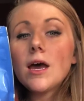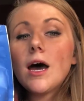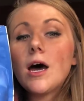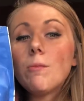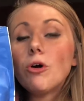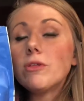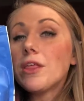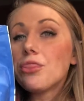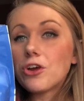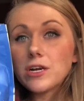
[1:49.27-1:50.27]
Only
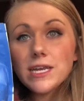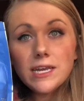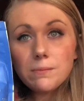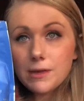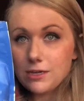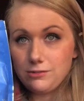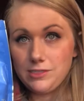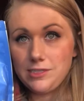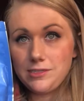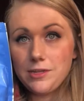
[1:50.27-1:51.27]
30
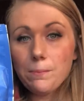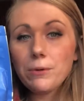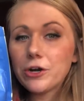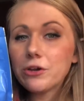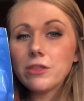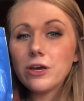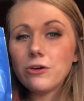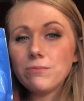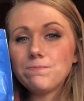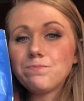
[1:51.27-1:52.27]
mLs per load.